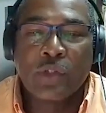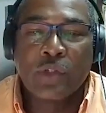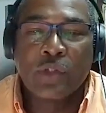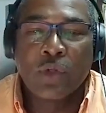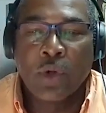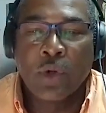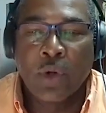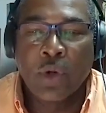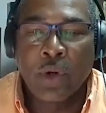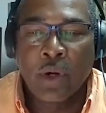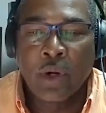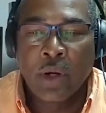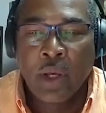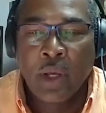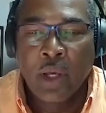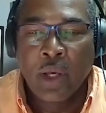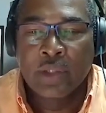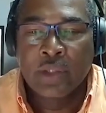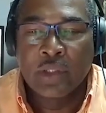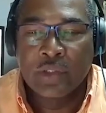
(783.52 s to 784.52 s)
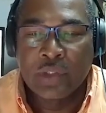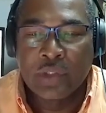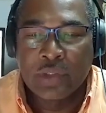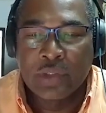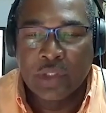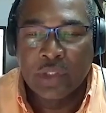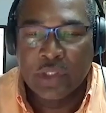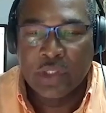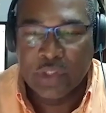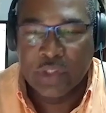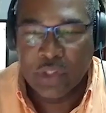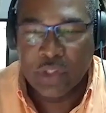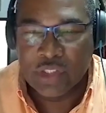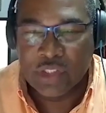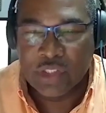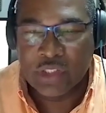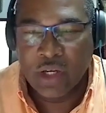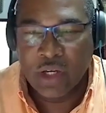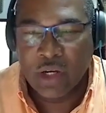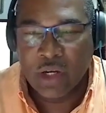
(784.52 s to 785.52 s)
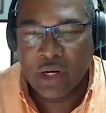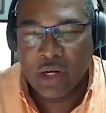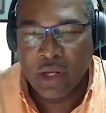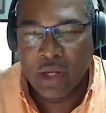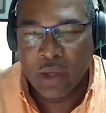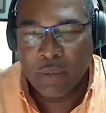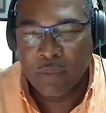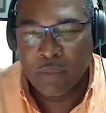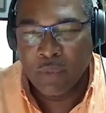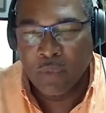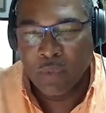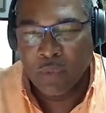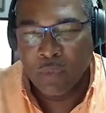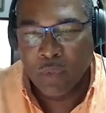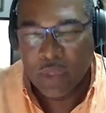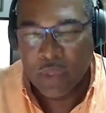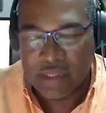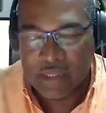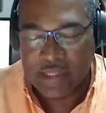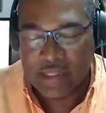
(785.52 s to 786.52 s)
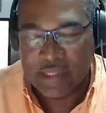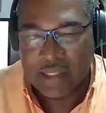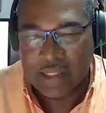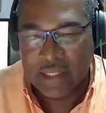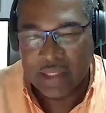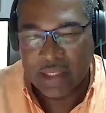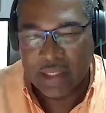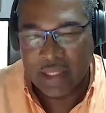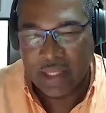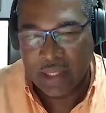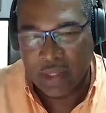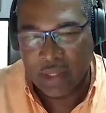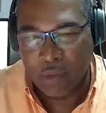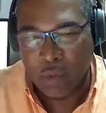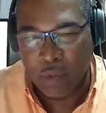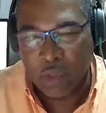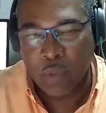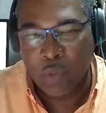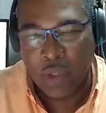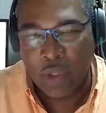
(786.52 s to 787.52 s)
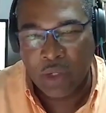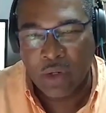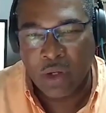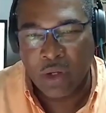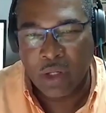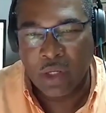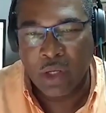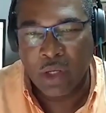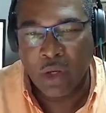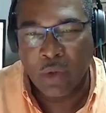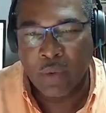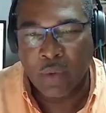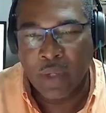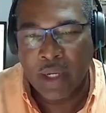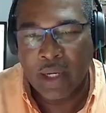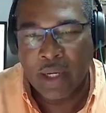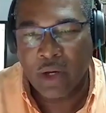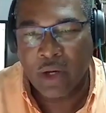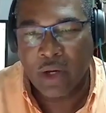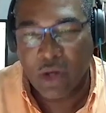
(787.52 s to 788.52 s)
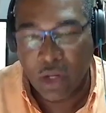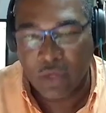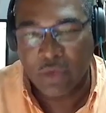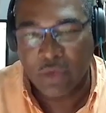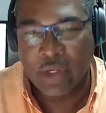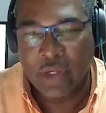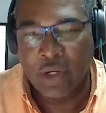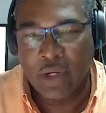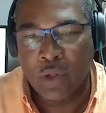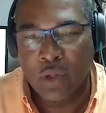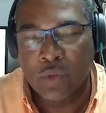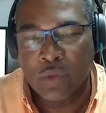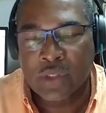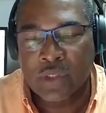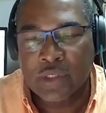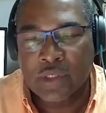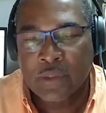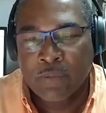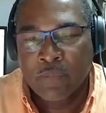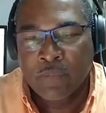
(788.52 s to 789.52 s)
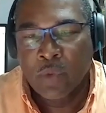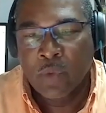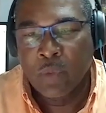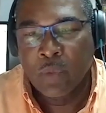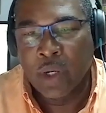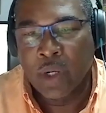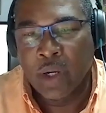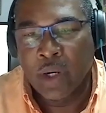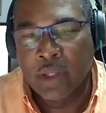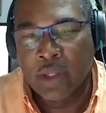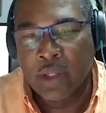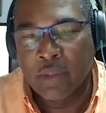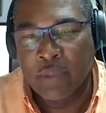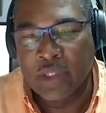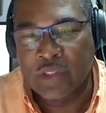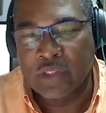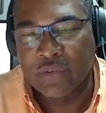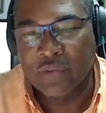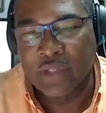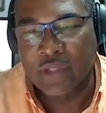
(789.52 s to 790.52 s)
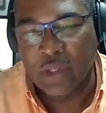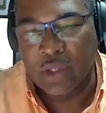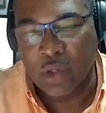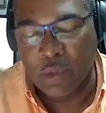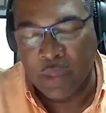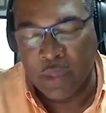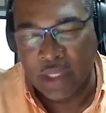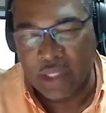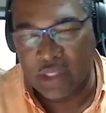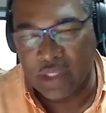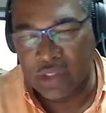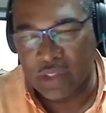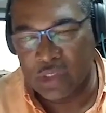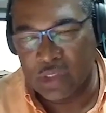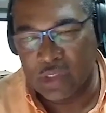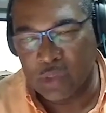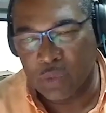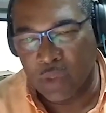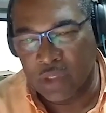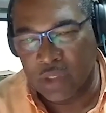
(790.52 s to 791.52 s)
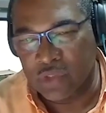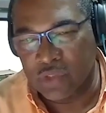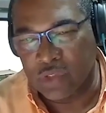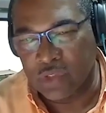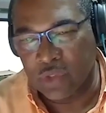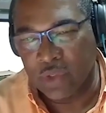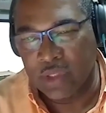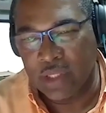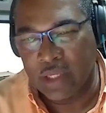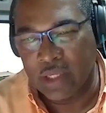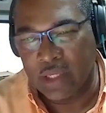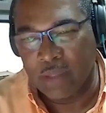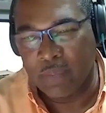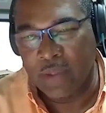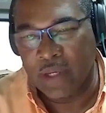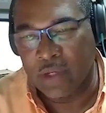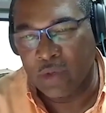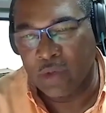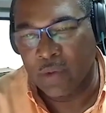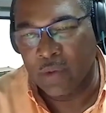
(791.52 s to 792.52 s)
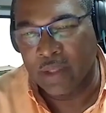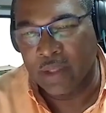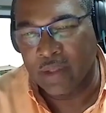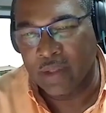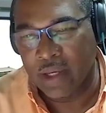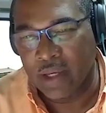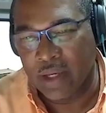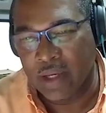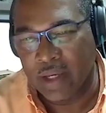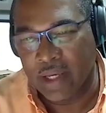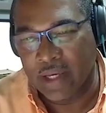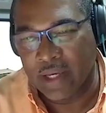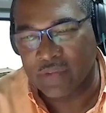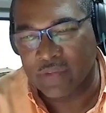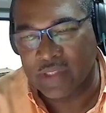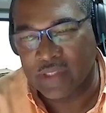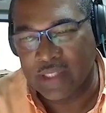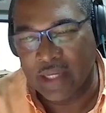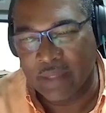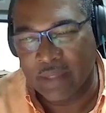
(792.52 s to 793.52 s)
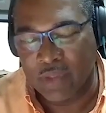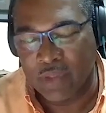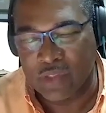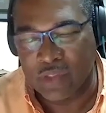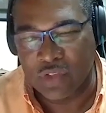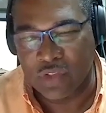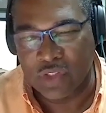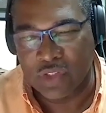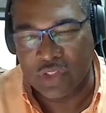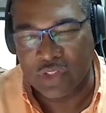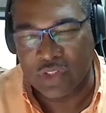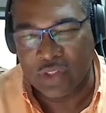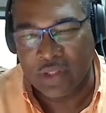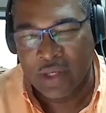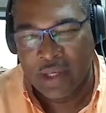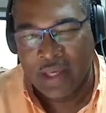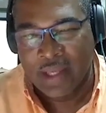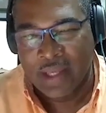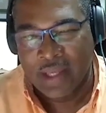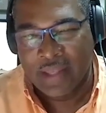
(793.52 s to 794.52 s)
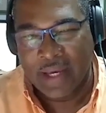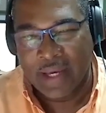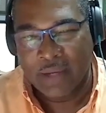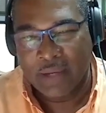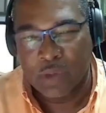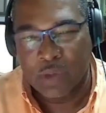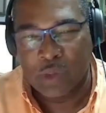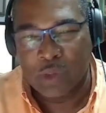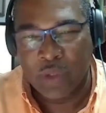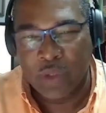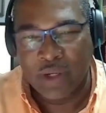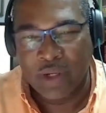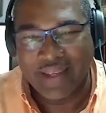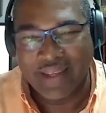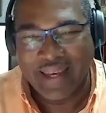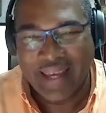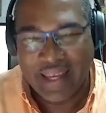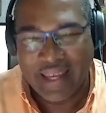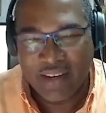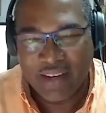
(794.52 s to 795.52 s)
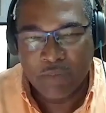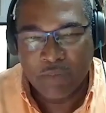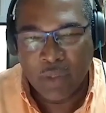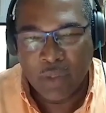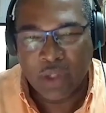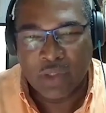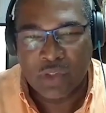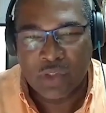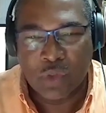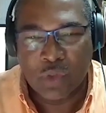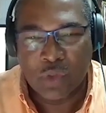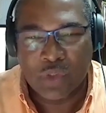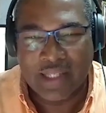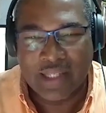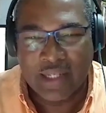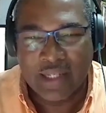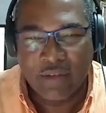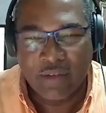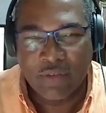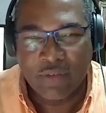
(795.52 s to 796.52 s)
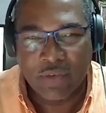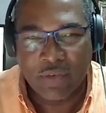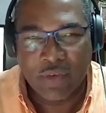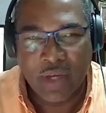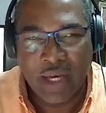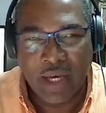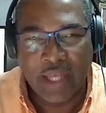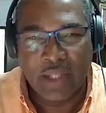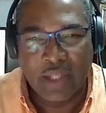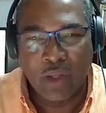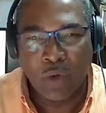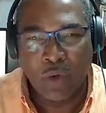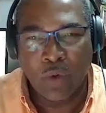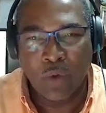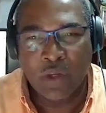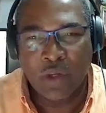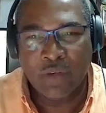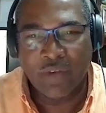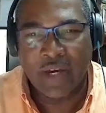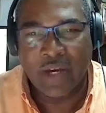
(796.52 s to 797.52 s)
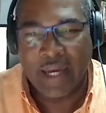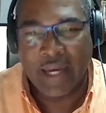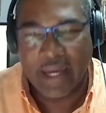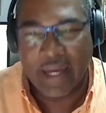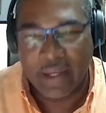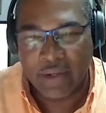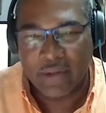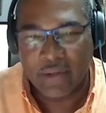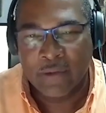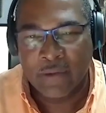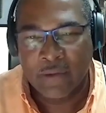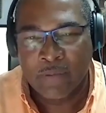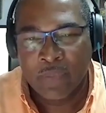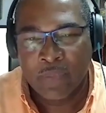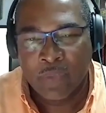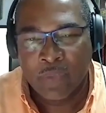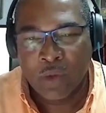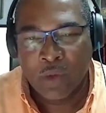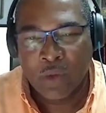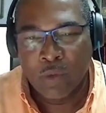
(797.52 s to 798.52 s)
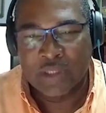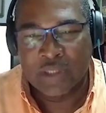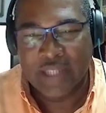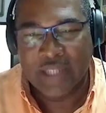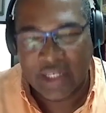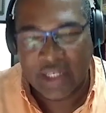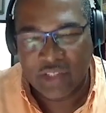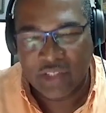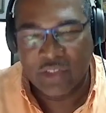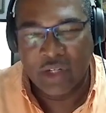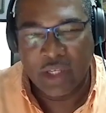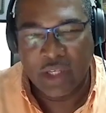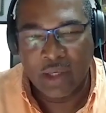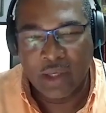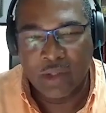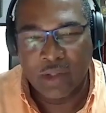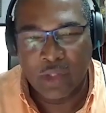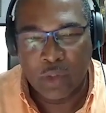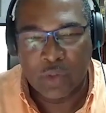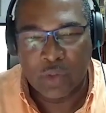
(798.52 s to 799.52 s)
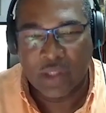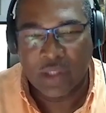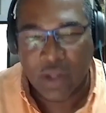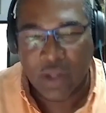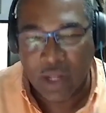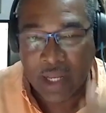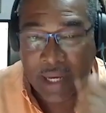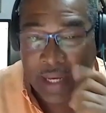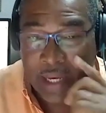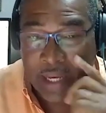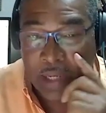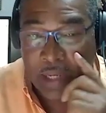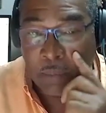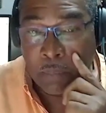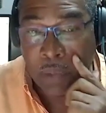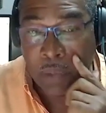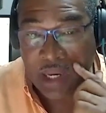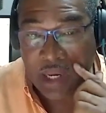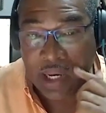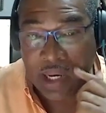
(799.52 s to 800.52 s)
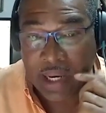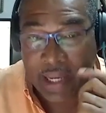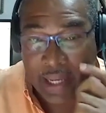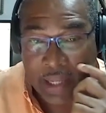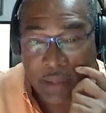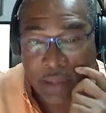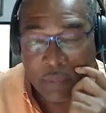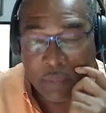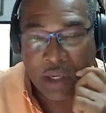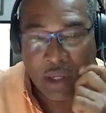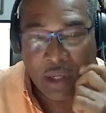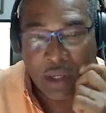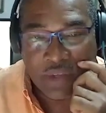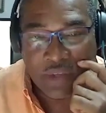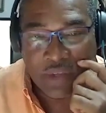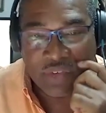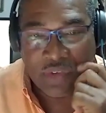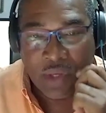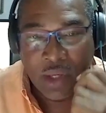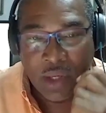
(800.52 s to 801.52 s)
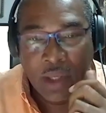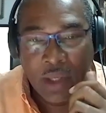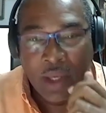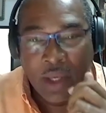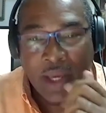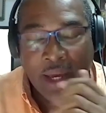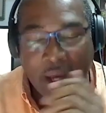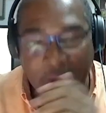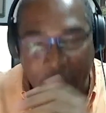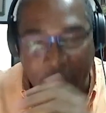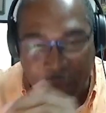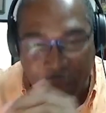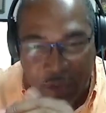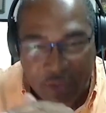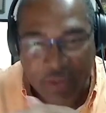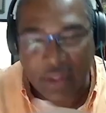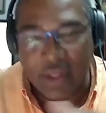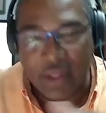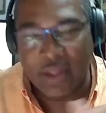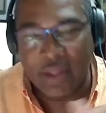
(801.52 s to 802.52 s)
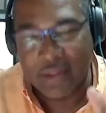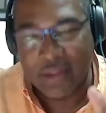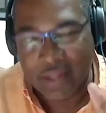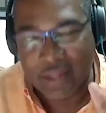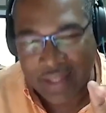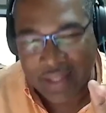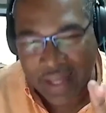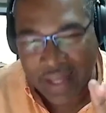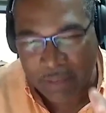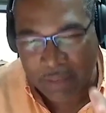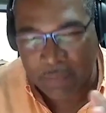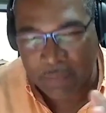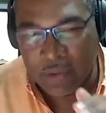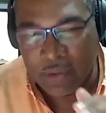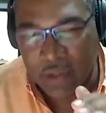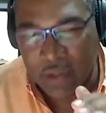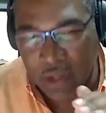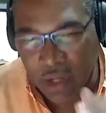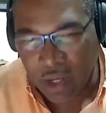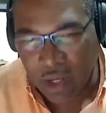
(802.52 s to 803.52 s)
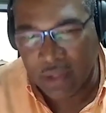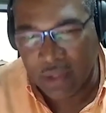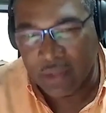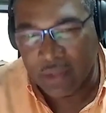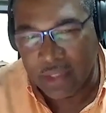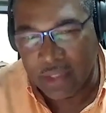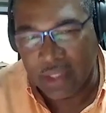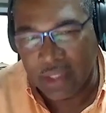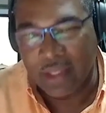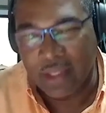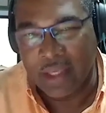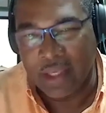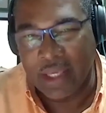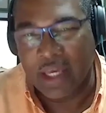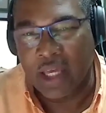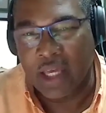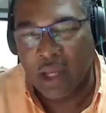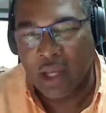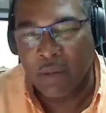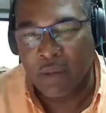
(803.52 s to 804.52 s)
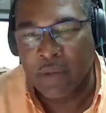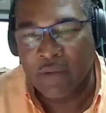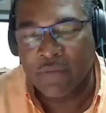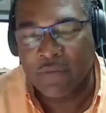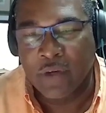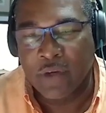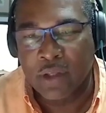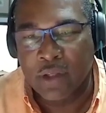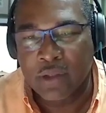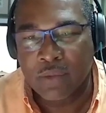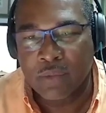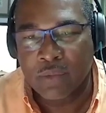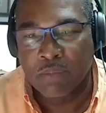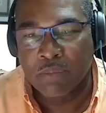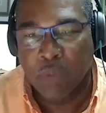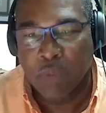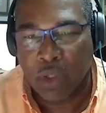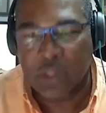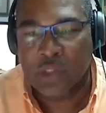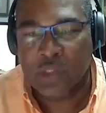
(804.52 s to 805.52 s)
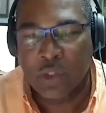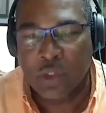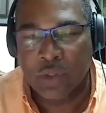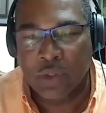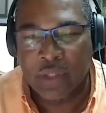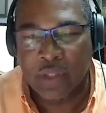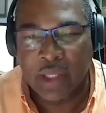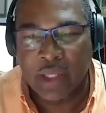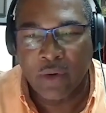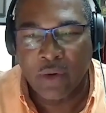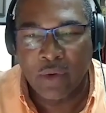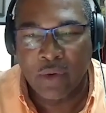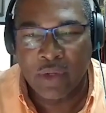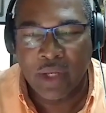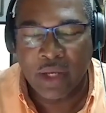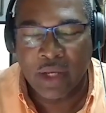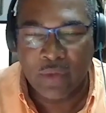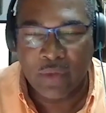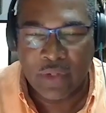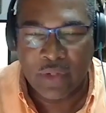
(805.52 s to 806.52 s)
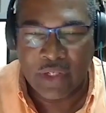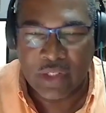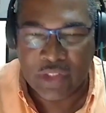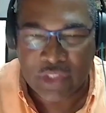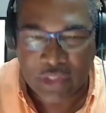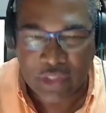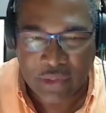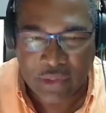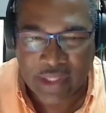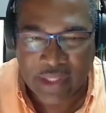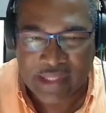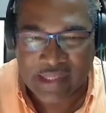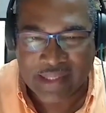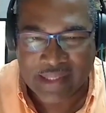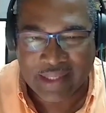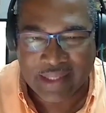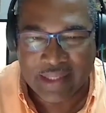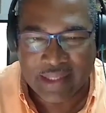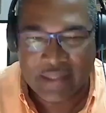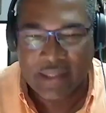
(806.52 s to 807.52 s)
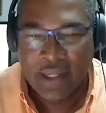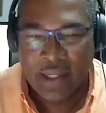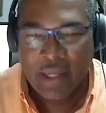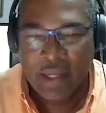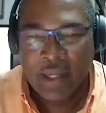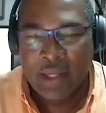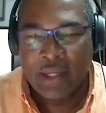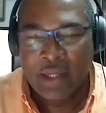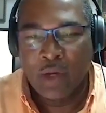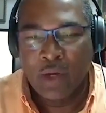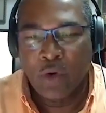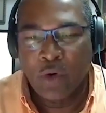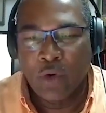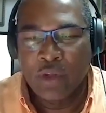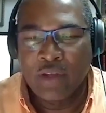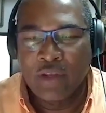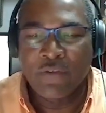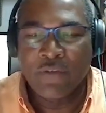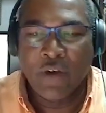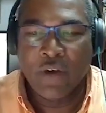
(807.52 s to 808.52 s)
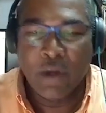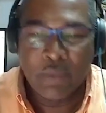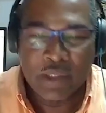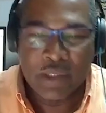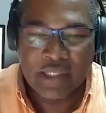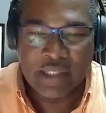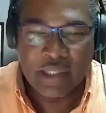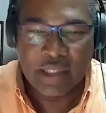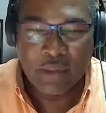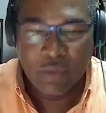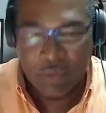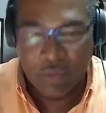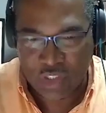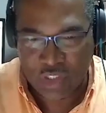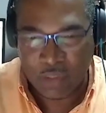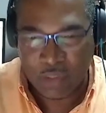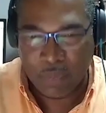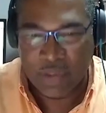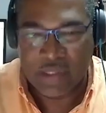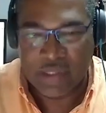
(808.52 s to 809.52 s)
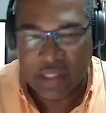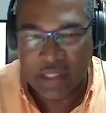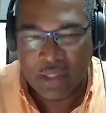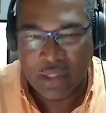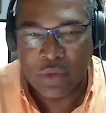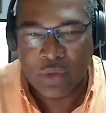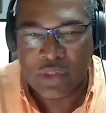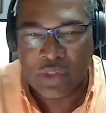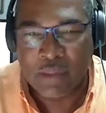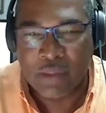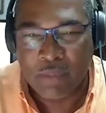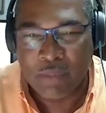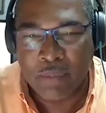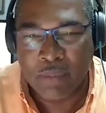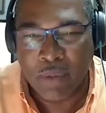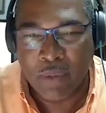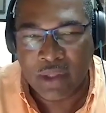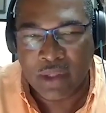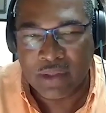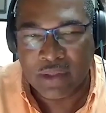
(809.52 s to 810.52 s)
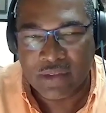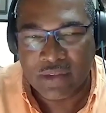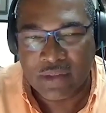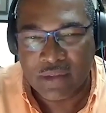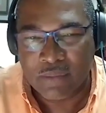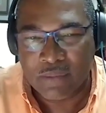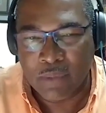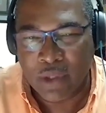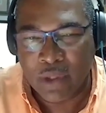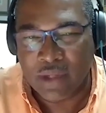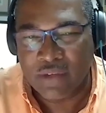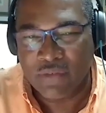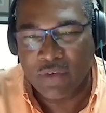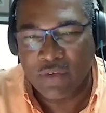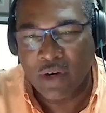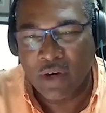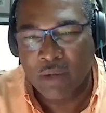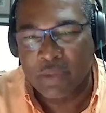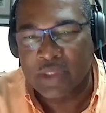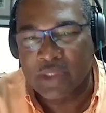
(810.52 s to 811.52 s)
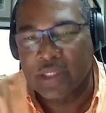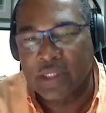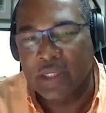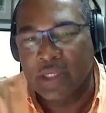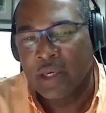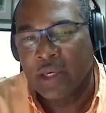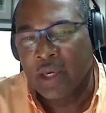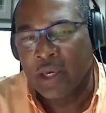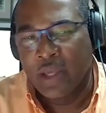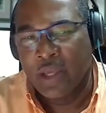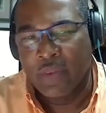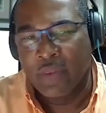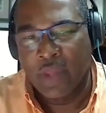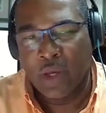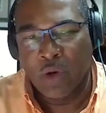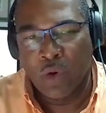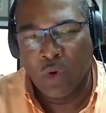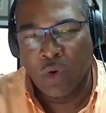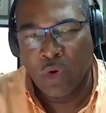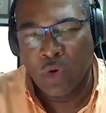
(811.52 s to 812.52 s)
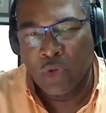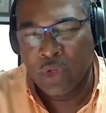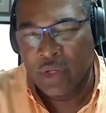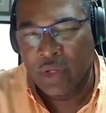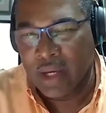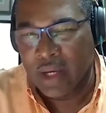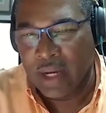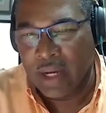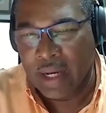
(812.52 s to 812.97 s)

door to the Georgetown Club was what we call now Colgrain House, where the Ministry of Telecommunications was during the APNU AFC administration. That was where the head of bookers used to live. And the whole of Guyana was actually, they used to call Guyana Booker Guyana, because everything that happened on the economic front, bookers owned. They owned not only the sugar estates, they owned the pharmacy. GPC used to be Booker's Pharmacy. They owned